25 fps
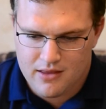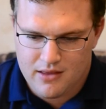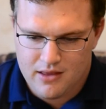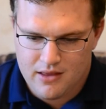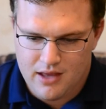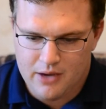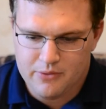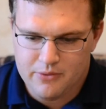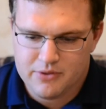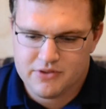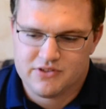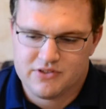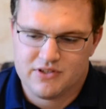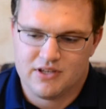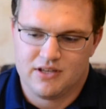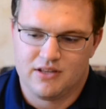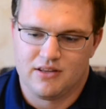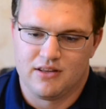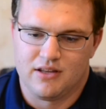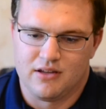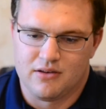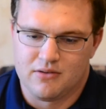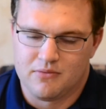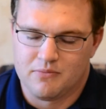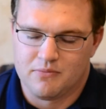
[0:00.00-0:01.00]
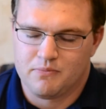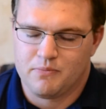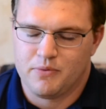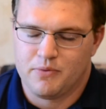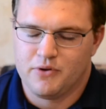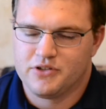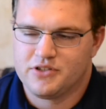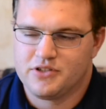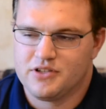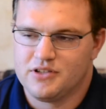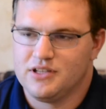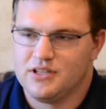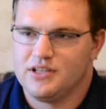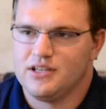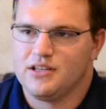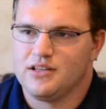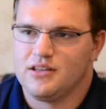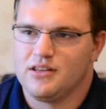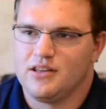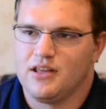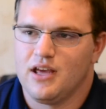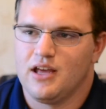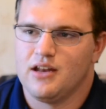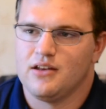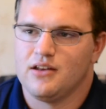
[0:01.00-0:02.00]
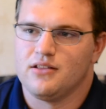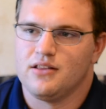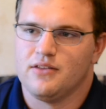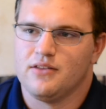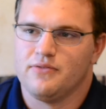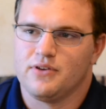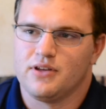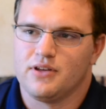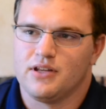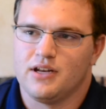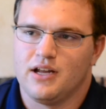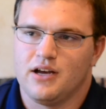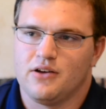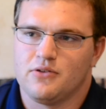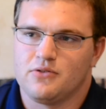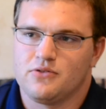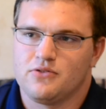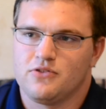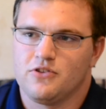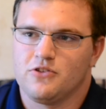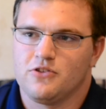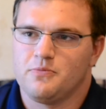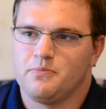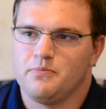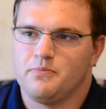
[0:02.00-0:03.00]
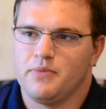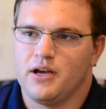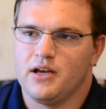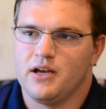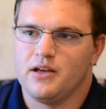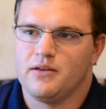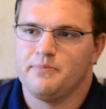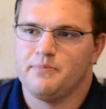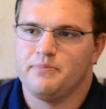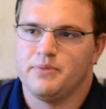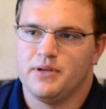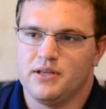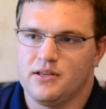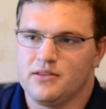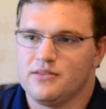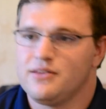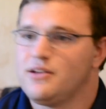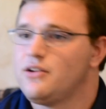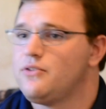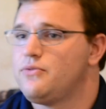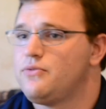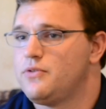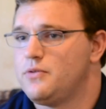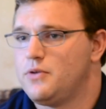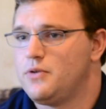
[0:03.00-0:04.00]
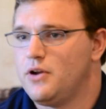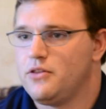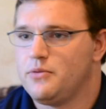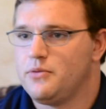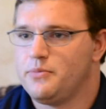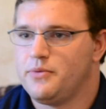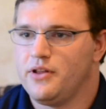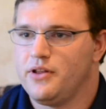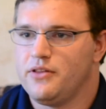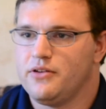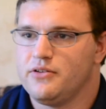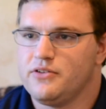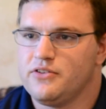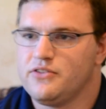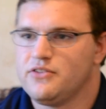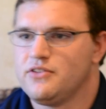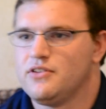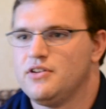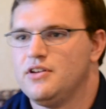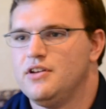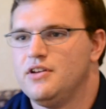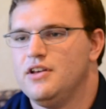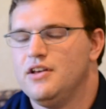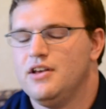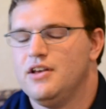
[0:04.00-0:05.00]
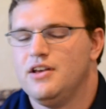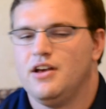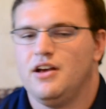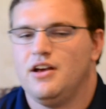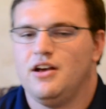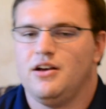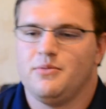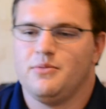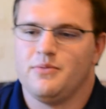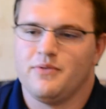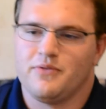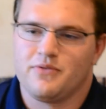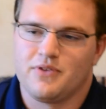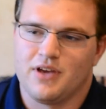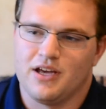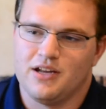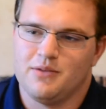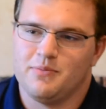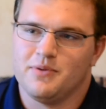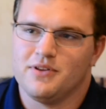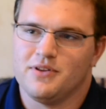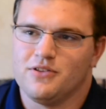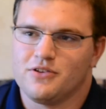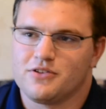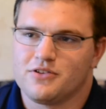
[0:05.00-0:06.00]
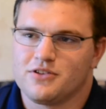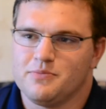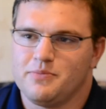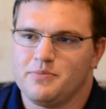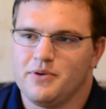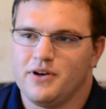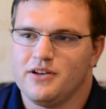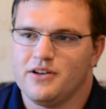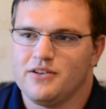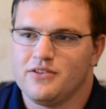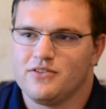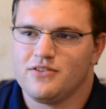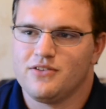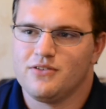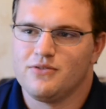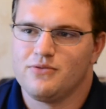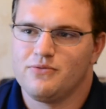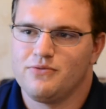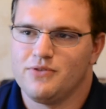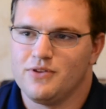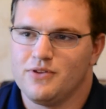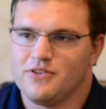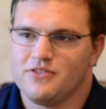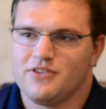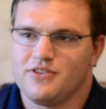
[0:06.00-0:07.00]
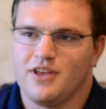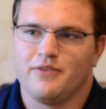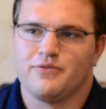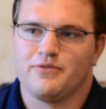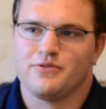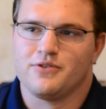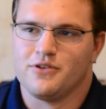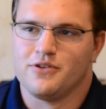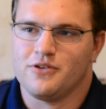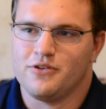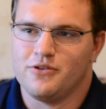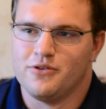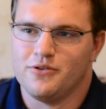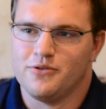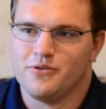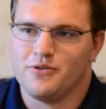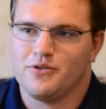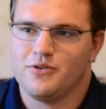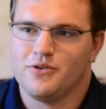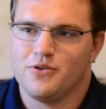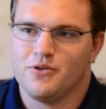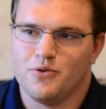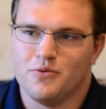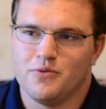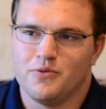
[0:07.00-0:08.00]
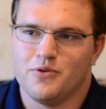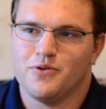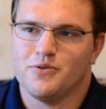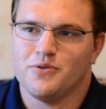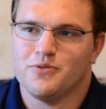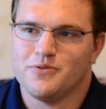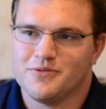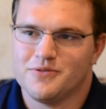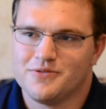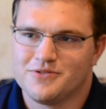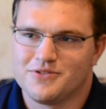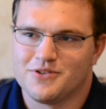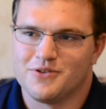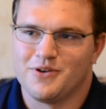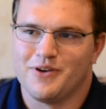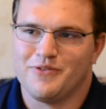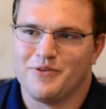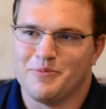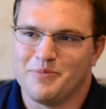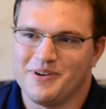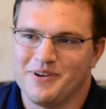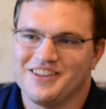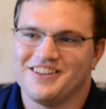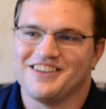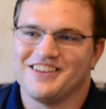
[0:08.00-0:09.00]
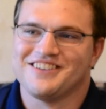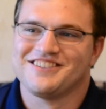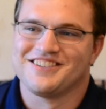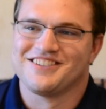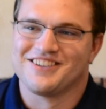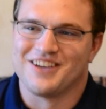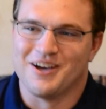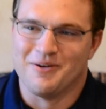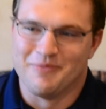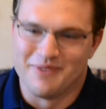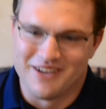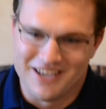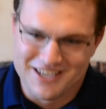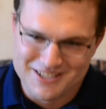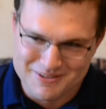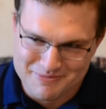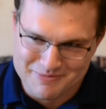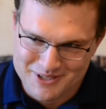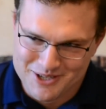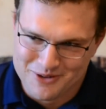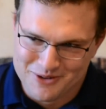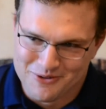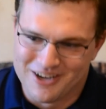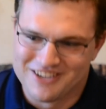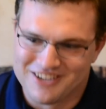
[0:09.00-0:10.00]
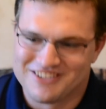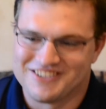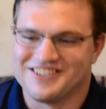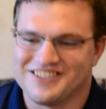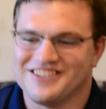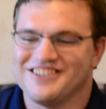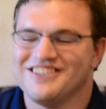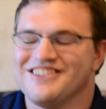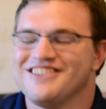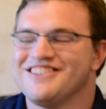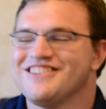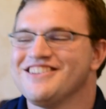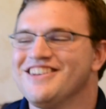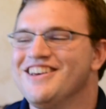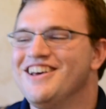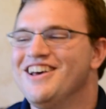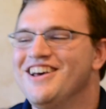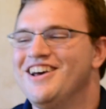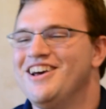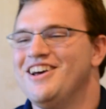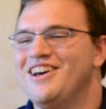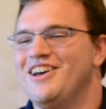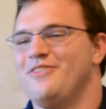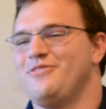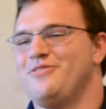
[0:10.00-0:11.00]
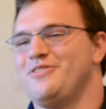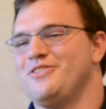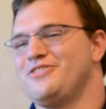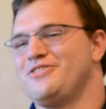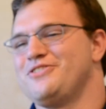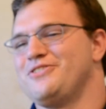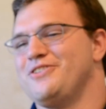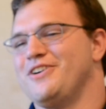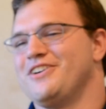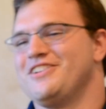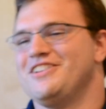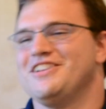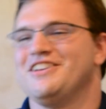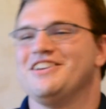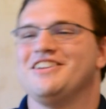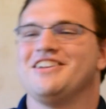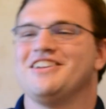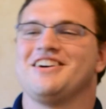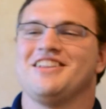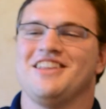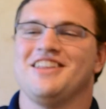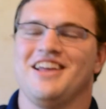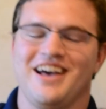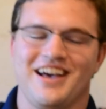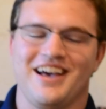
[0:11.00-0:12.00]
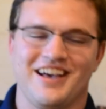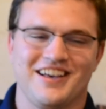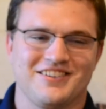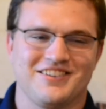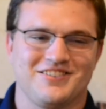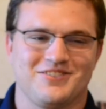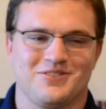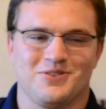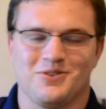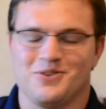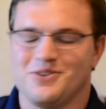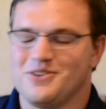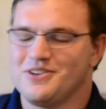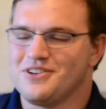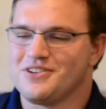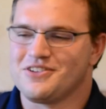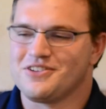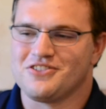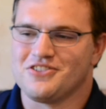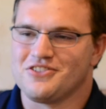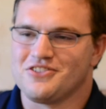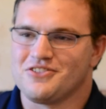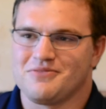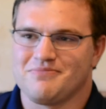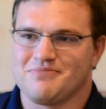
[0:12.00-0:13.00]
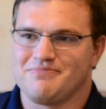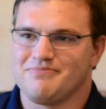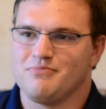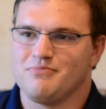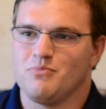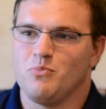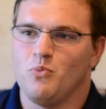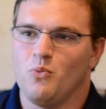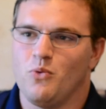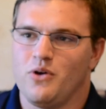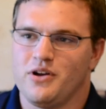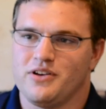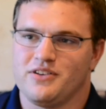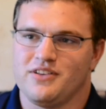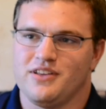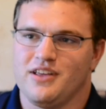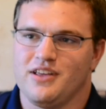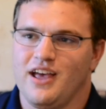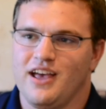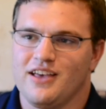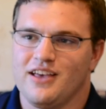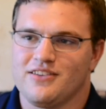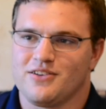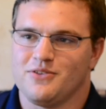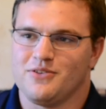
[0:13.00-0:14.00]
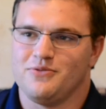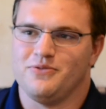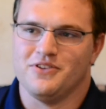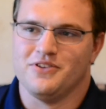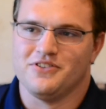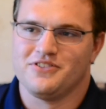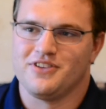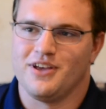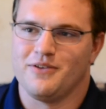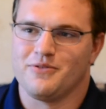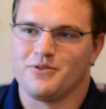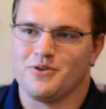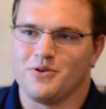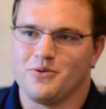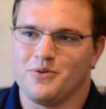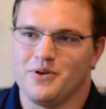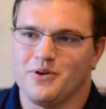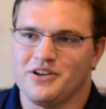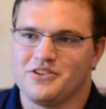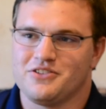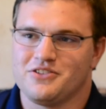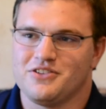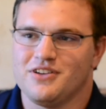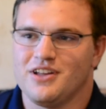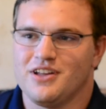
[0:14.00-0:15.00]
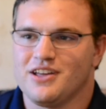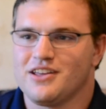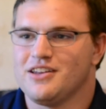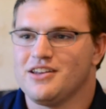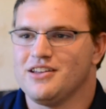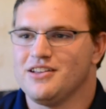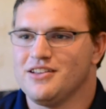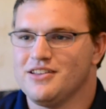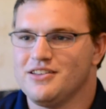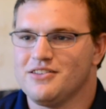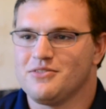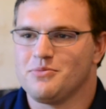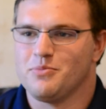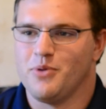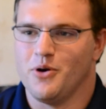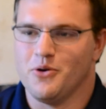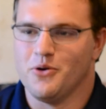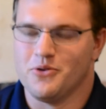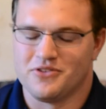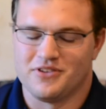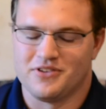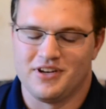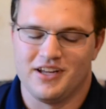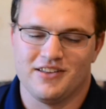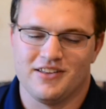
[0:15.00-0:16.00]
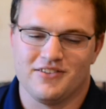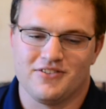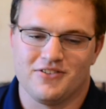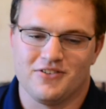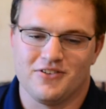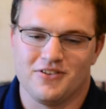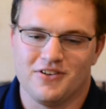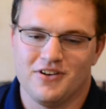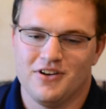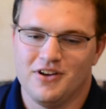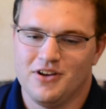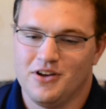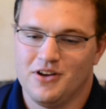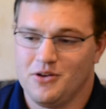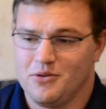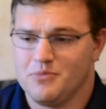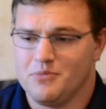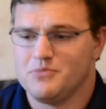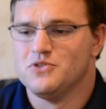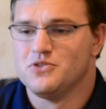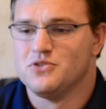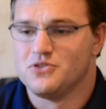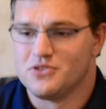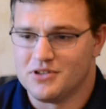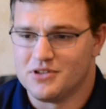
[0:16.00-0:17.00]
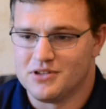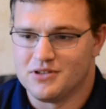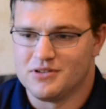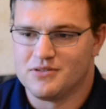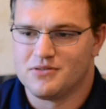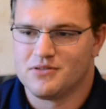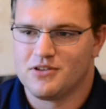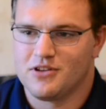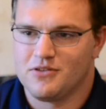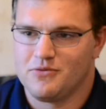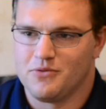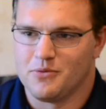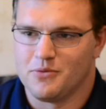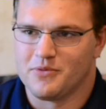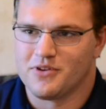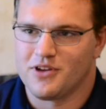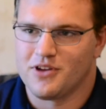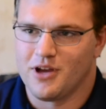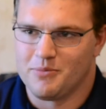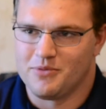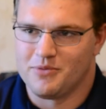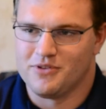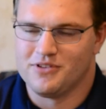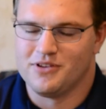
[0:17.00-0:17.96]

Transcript: I would say that personally, kind of living it out just by being there for other brothers. I've kind of been looked upon as the philosophical guru, so everybody likes to come and ask me questions if they're struggling in a class or just want to ask a philosophical question. I can at least pose an answer, usually from a couple